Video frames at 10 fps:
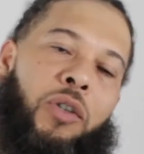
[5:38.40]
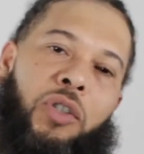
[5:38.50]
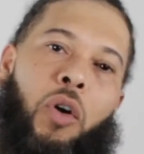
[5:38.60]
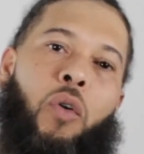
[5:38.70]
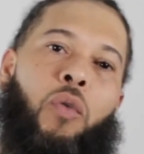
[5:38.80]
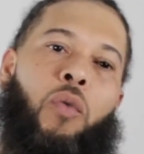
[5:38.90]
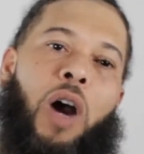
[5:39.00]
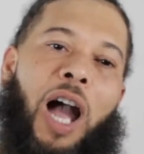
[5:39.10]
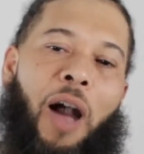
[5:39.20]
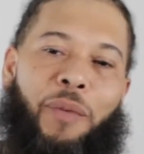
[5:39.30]
So
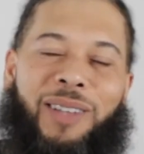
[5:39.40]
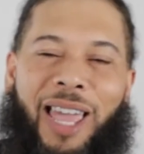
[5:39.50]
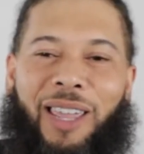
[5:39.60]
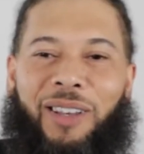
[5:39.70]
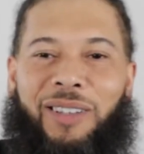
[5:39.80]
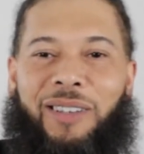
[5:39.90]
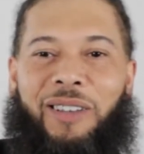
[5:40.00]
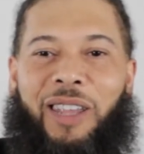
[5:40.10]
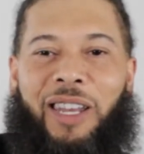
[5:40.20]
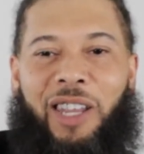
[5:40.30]
I was like,
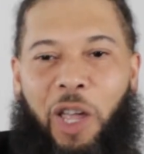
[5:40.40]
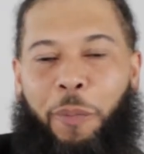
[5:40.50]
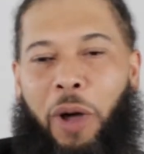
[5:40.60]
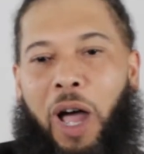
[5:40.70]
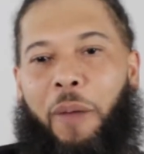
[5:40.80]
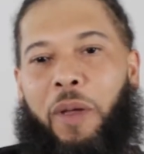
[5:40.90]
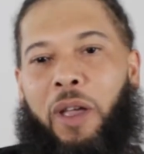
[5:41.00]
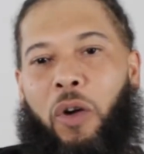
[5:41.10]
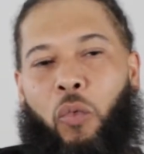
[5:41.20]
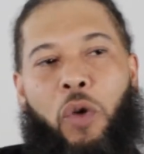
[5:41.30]
in hip hop,
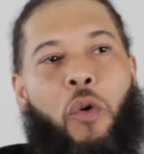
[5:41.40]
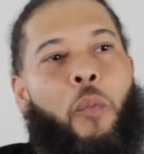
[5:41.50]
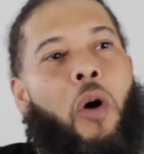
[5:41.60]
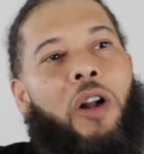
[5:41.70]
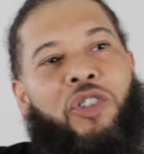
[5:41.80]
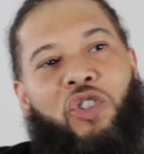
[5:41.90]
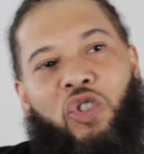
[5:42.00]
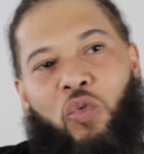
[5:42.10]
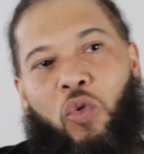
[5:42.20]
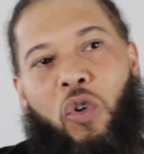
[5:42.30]
we were marching
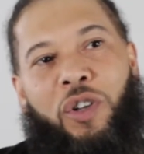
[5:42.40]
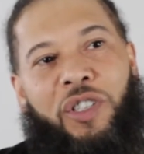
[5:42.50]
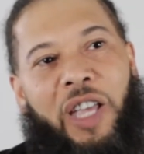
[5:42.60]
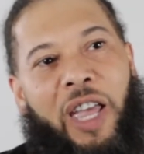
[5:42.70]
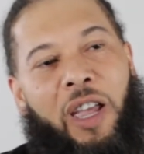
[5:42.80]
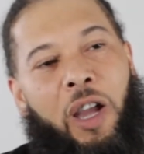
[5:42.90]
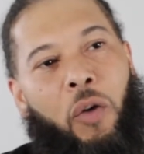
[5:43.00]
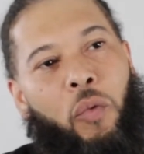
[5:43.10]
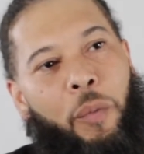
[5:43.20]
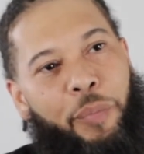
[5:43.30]
towards that
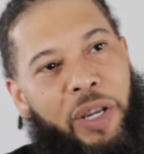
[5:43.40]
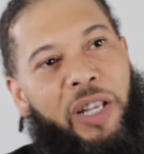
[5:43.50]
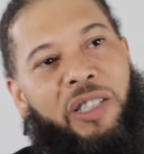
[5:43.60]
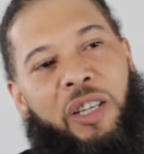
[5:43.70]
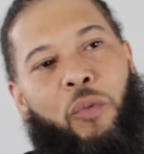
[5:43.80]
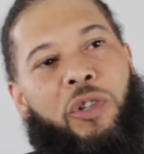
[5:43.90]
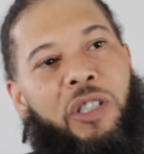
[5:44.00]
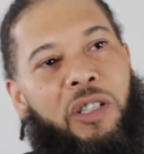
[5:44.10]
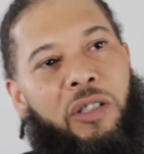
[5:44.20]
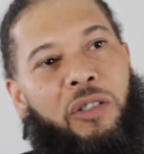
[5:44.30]
when BET was
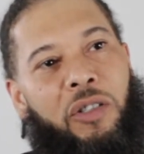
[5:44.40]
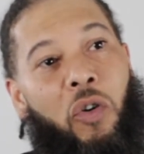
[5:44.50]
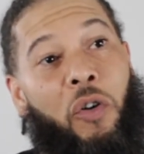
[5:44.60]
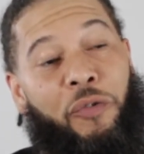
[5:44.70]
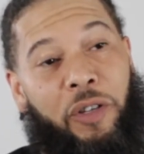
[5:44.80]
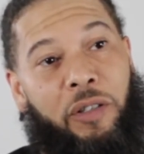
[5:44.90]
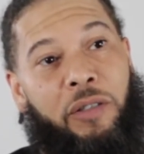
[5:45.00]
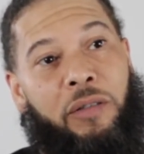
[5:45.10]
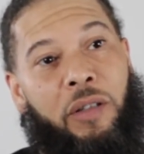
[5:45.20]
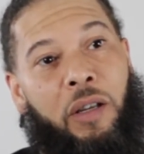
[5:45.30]
in
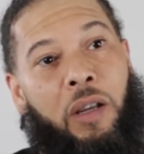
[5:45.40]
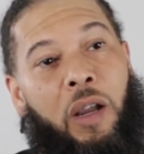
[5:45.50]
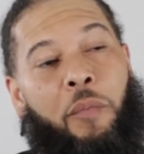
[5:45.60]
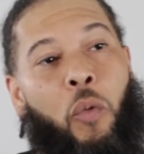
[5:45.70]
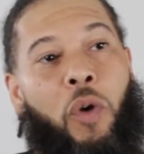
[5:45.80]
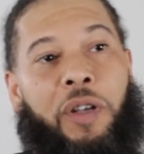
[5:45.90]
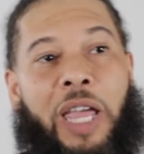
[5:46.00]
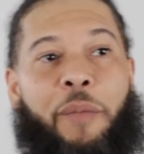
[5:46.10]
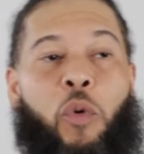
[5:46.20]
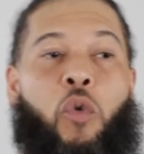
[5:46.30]
Northeast. But when
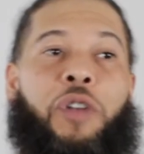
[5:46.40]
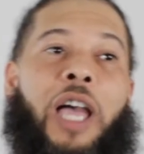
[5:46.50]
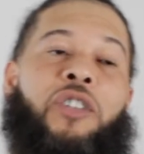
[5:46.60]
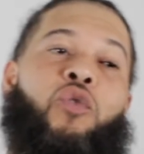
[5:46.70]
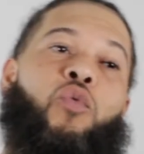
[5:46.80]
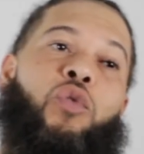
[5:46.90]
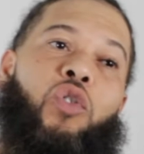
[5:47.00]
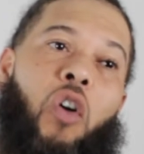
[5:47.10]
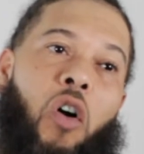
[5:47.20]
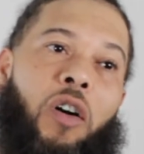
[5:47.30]
they moved that to New
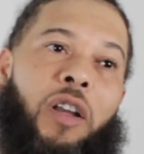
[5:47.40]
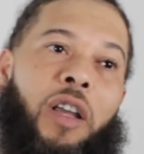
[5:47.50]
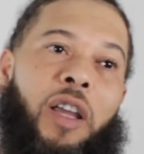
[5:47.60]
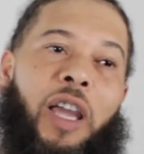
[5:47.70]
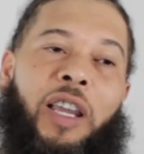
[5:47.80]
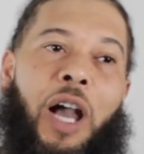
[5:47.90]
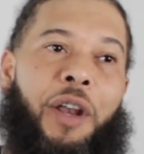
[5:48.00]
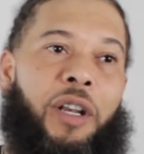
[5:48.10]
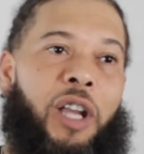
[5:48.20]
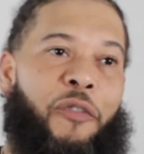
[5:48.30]
York and
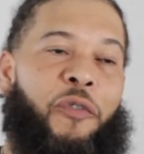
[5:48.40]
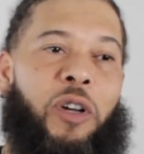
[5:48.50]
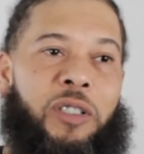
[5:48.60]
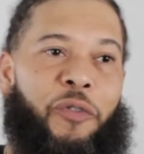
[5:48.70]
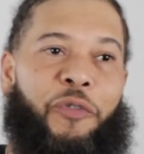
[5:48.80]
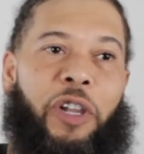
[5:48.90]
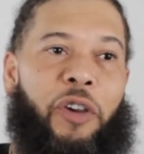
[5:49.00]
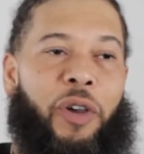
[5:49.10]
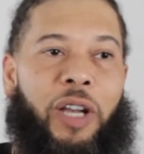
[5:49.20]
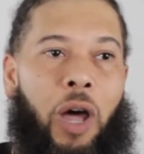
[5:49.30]
kind of left for us to
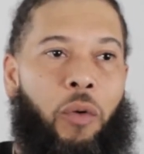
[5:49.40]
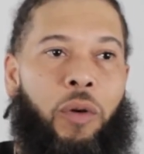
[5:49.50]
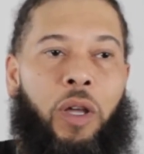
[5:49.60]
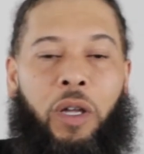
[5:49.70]
figure it out,